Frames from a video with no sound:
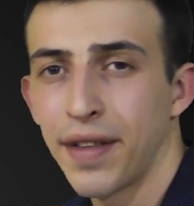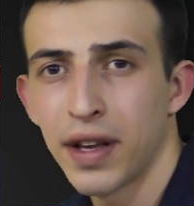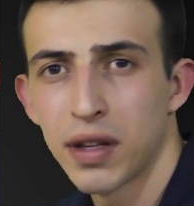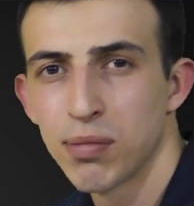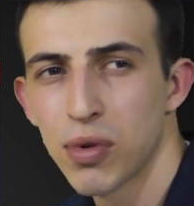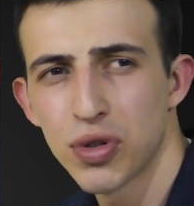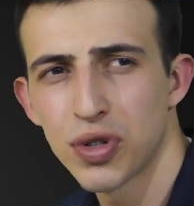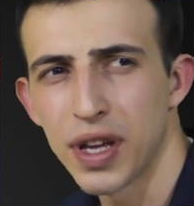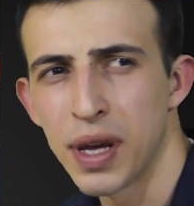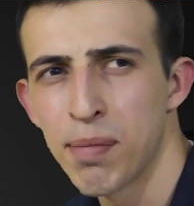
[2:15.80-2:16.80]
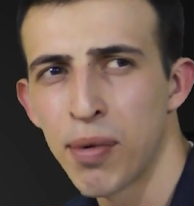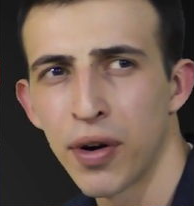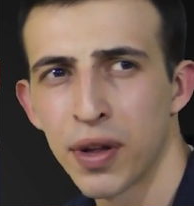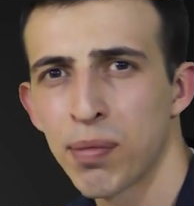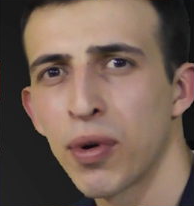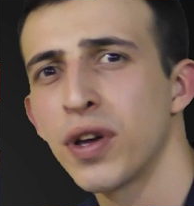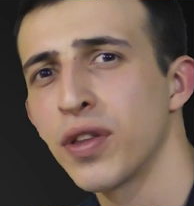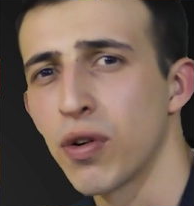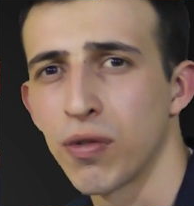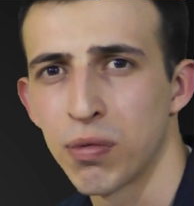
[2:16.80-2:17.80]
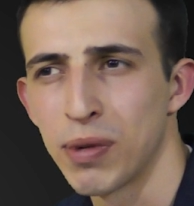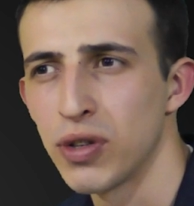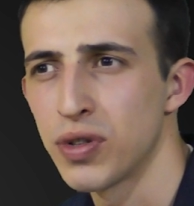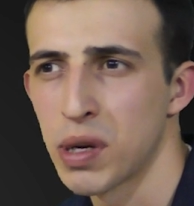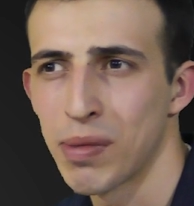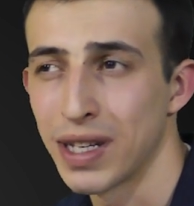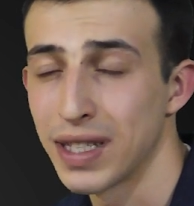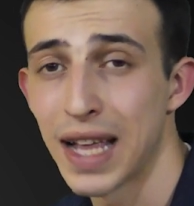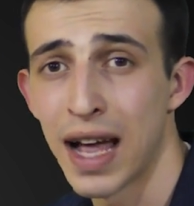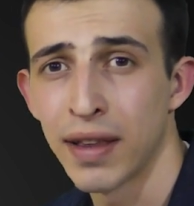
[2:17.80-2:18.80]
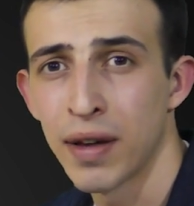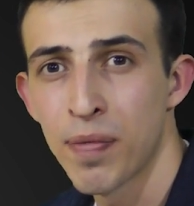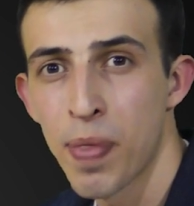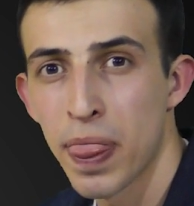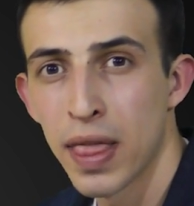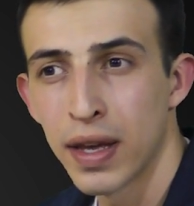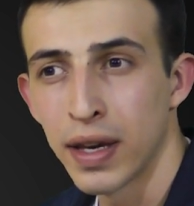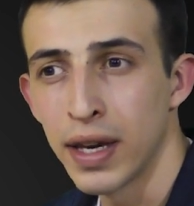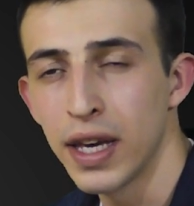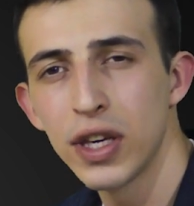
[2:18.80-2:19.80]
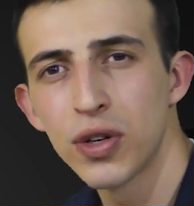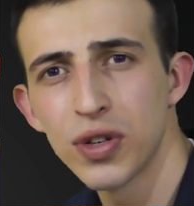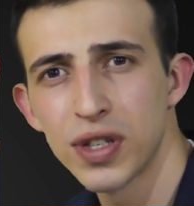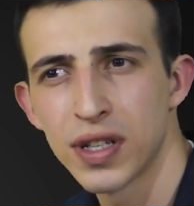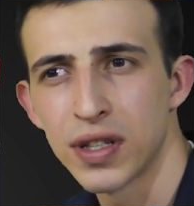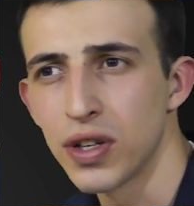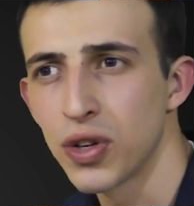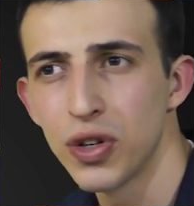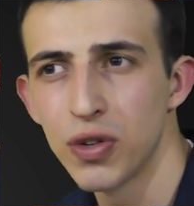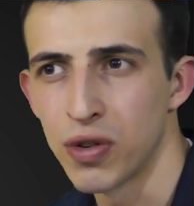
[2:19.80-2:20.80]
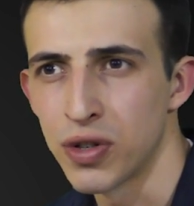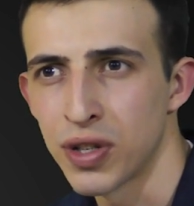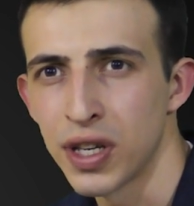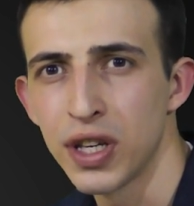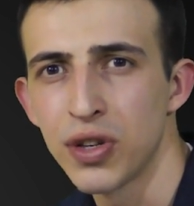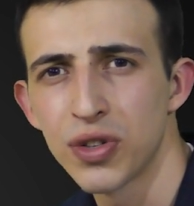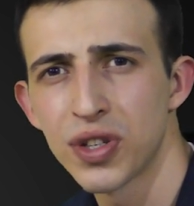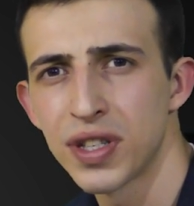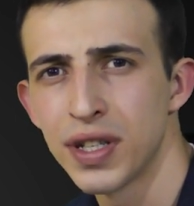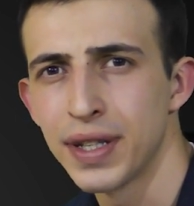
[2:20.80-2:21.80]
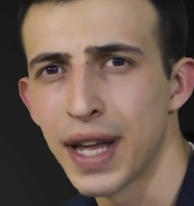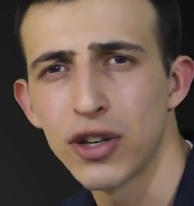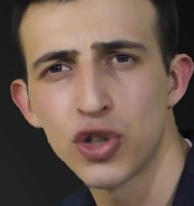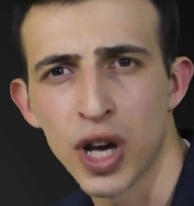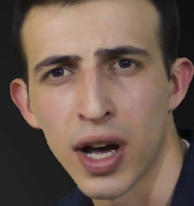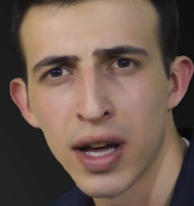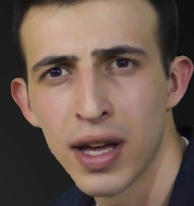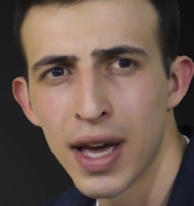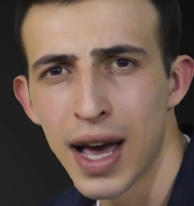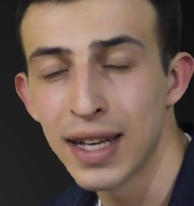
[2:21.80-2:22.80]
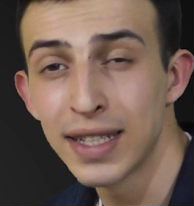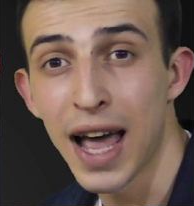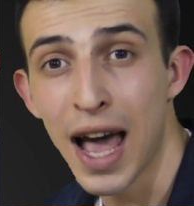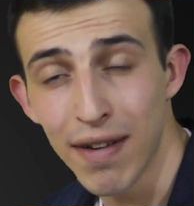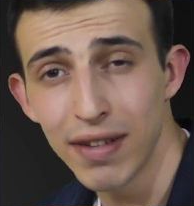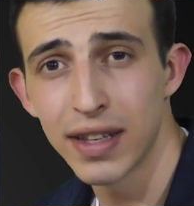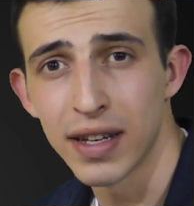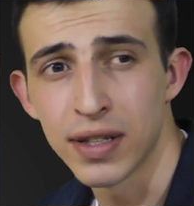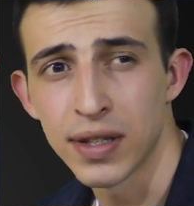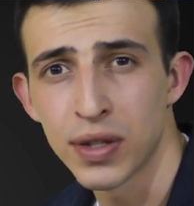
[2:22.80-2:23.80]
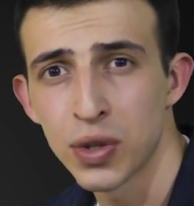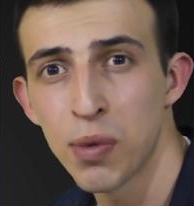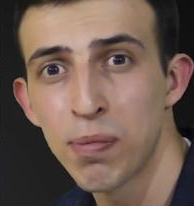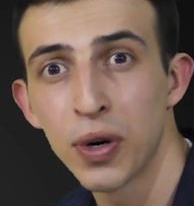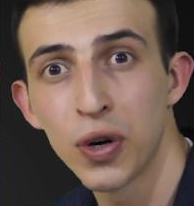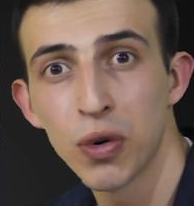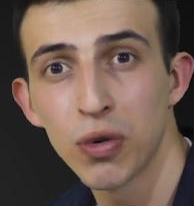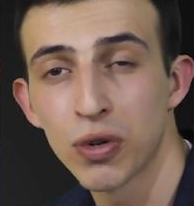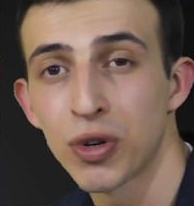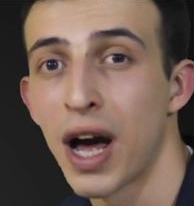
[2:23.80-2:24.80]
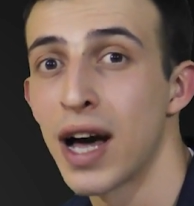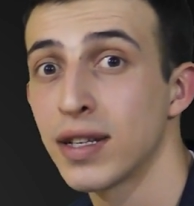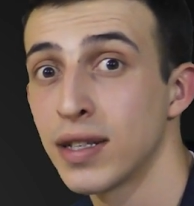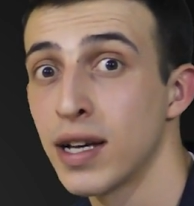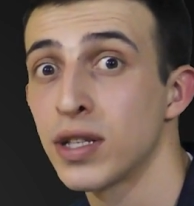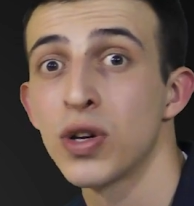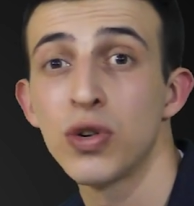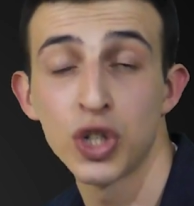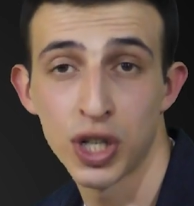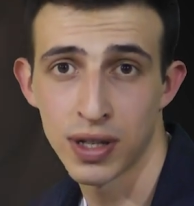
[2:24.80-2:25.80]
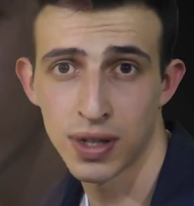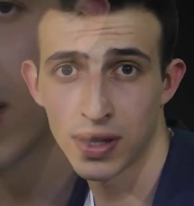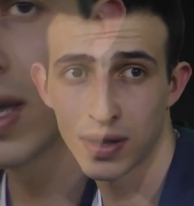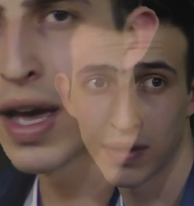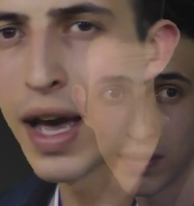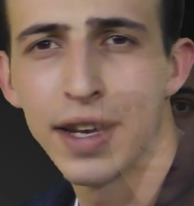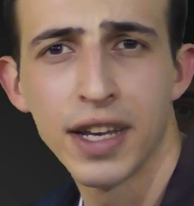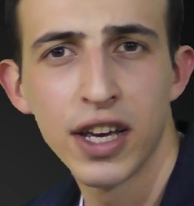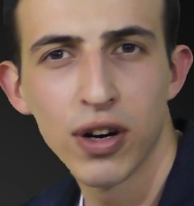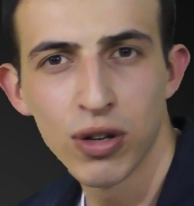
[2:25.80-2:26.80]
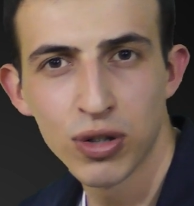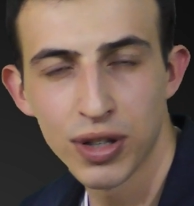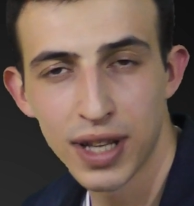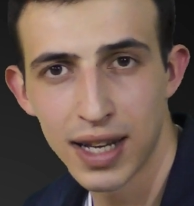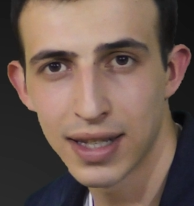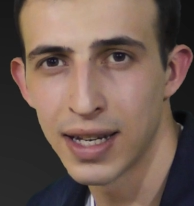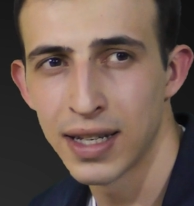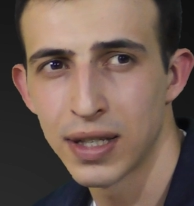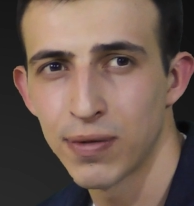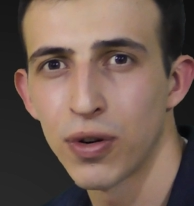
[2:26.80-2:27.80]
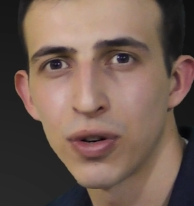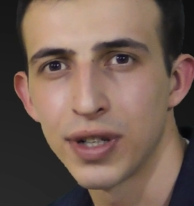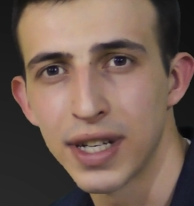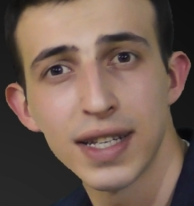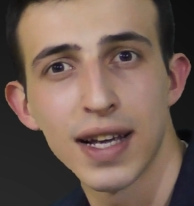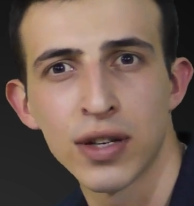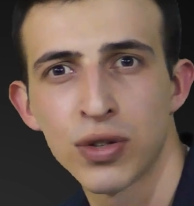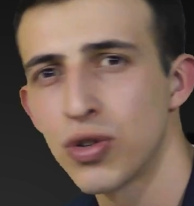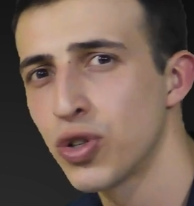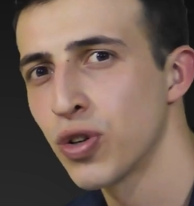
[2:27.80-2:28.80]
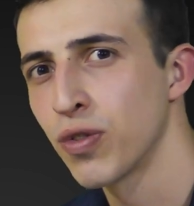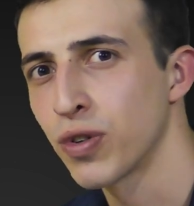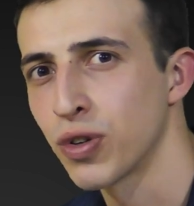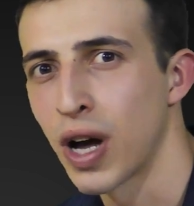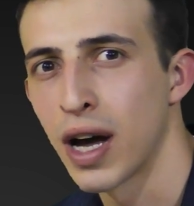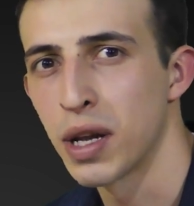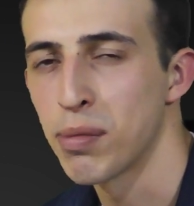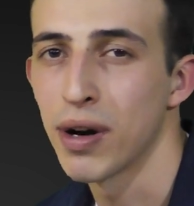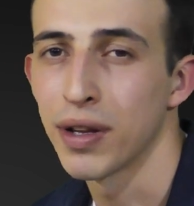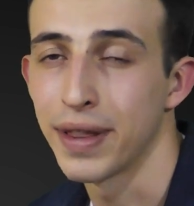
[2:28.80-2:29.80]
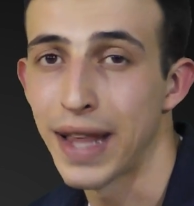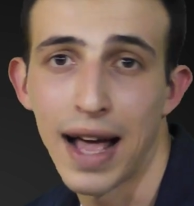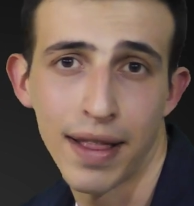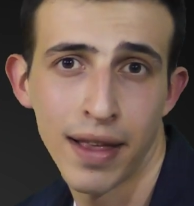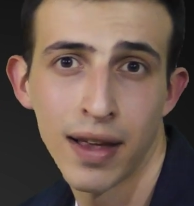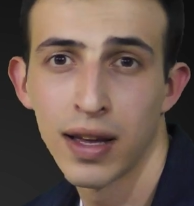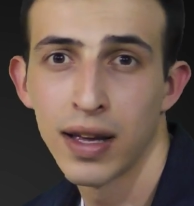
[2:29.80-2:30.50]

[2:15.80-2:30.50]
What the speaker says: I think the most important point of Bediüzzaman is that he uses the universe, he uses the nature as an evidence to prove Quran's assertions. And he also does this for this assertion of Quran about that